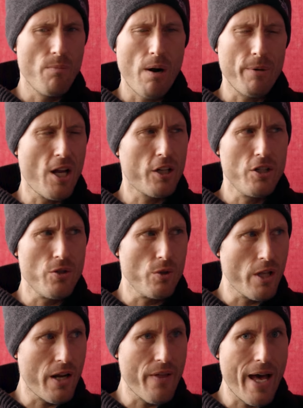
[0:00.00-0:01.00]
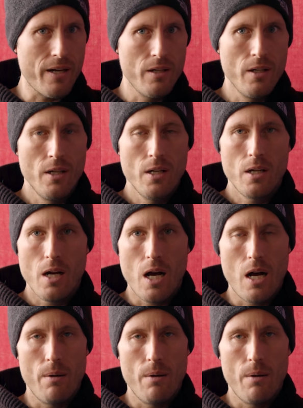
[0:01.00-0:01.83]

You're probably not going to do a lot of that. Mm-hmm.